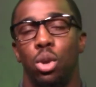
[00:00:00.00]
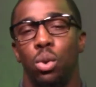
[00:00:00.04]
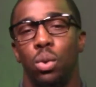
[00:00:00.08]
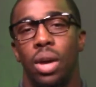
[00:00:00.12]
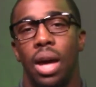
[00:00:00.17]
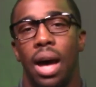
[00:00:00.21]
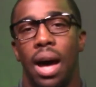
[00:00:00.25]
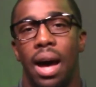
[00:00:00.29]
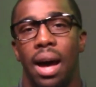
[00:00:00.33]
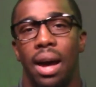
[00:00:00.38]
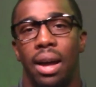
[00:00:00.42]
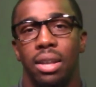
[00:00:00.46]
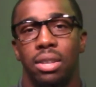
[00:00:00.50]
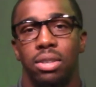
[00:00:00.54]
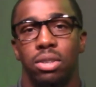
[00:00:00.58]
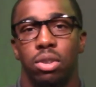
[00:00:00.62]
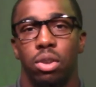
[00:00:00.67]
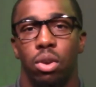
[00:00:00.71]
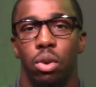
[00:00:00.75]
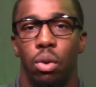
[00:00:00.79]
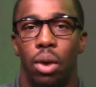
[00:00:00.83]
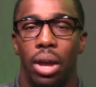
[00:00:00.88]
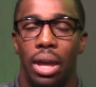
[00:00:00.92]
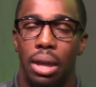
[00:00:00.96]
you guys
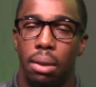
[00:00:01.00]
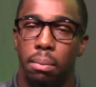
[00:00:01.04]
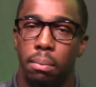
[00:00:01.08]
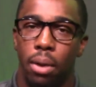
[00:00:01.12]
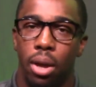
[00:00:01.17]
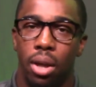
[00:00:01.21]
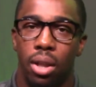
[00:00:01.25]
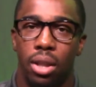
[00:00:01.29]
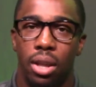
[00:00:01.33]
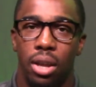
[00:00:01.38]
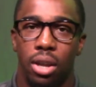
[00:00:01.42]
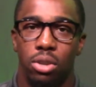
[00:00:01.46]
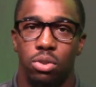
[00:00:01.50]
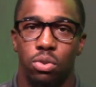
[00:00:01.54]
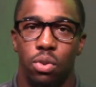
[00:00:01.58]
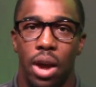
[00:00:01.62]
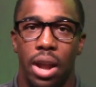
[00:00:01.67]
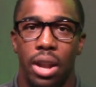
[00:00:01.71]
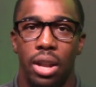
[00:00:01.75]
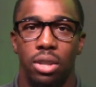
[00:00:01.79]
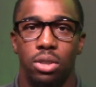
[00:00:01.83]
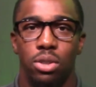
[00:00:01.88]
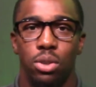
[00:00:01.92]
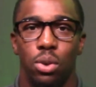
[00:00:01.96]
email us,
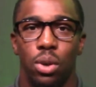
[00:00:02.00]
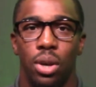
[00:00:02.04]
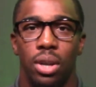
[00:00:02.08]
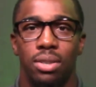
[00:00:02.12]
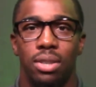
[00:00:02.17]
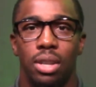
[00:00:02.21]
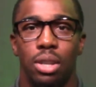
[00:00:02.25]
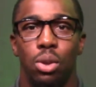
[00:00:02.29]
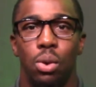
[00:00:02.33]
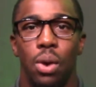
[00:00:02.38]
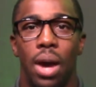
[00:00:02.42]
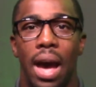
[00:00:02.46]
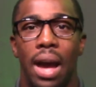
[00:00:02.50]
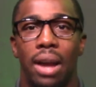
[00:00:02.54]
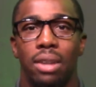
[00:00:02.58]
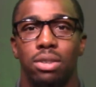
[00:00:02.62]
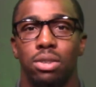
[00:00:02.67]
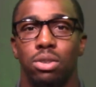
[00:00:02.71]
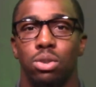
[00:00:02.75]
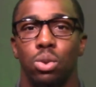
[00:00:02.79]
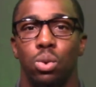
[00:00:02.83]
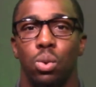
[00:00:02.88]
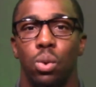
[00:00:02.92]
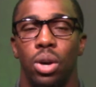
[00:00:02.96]
write into us, and you
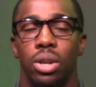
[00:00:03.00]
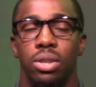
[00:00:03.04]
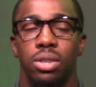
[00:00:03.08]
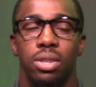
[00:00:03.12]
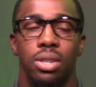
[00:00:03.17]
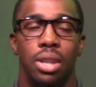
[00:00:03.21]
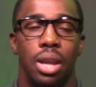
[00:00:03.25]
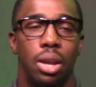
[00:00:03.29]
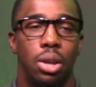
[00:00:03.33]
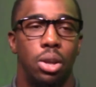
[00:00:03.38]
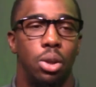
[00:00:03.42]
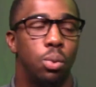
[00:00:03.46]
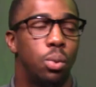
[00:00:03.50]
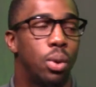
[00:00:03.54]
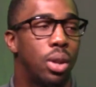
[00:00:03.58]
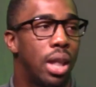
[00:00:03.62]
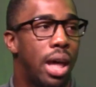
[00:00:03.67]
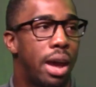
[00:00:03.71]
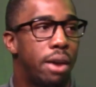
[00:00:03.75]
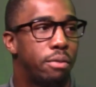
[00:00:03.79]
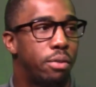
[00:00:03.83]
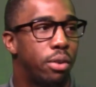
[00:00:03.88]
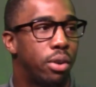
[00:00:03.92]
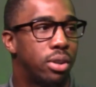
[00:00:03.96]
ask us a question that you would
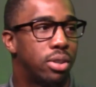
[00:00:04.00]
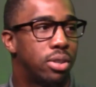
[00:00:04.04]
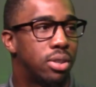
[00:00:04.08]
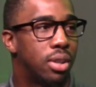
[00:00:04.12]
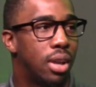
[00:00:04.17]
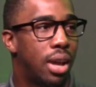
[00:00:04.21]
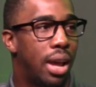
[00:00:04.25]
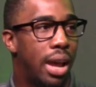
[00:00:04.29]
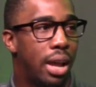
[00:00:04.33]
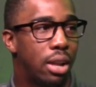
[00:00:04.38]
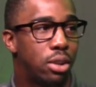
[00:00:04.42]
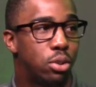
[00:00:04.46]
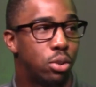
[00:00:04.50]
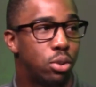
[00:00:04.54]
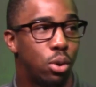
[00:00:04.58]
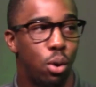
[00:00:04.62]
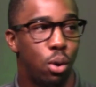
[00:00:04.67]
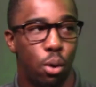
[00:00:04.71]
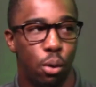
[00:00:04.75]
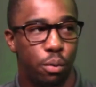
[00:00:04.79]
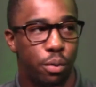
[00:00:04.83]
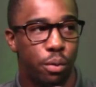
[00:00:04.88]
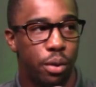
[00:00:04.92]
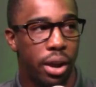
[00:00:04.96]
like for us to answer
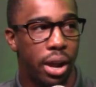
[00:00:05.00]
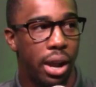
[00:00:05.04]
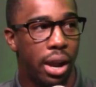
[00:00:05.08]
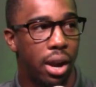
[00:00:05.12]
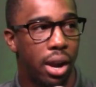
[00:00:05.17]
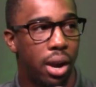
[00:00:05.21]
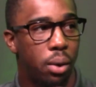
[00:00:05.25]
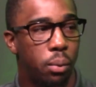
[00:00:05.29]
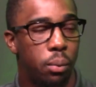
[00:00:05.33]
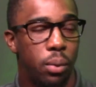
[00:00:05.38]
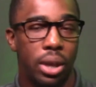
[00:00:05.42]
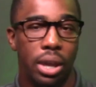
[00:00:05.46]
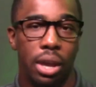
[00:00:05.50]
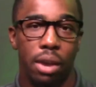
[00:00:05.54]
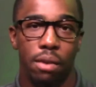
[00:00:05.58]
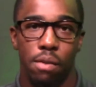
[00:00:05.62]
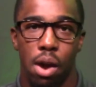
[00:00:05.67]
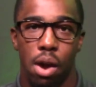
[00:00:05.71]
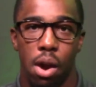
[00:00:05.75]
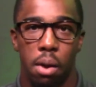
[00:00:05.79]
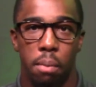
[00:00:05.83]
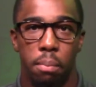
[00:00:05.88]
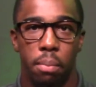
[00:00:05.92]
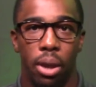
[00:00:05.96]
over air. We give
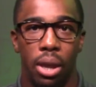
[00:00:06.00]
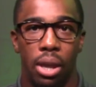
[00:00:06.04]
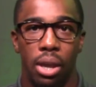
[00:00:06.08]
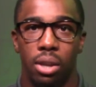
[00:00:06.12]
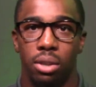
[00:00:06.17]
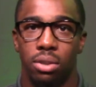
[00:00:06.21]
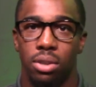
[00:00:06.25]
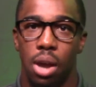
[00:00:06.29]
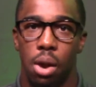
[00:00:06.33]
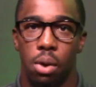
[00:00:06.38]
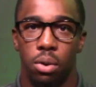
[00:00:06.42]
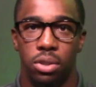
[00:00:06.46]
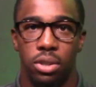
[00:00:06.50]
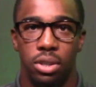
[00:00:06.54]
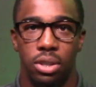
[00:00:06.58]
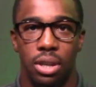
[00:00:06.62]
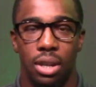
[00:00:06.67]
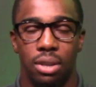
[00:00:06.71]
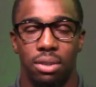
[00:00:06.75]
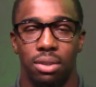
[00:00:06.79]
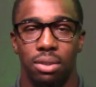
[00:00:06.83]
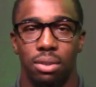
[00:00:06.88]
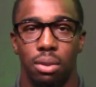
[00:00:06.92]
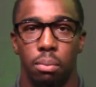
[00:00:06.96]
our opinions, our
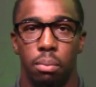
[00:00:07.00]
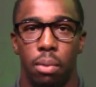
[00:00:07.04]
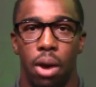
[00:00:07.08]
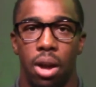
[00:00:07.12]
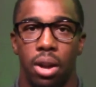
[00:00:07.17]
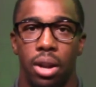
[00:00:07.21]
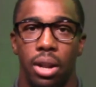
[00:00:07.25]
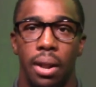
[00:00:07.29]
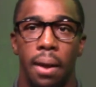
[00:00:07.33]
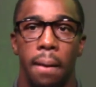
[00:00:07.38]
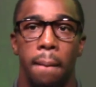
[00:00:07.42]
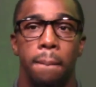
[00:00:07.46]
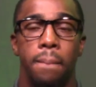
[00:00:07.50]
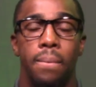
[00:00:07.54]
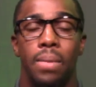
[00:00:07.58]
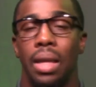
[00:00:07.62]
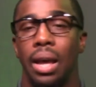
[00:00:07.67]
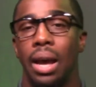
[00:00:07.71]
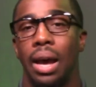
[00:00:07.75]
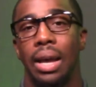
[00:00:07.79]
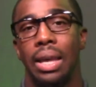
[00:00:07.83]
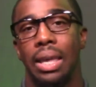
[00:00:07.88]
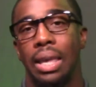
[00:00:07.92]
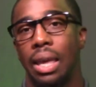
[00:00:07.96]
suggestions about it.
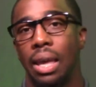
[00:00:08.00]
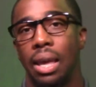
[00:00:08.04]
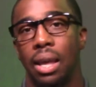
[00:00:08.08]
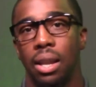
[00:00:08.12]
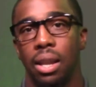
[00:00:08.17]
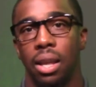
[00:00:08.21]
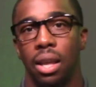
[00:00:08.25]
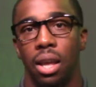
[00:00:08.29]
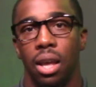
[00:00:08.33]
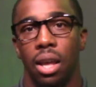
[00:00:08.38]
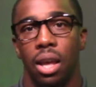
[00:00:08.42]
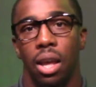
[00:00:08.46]
Again,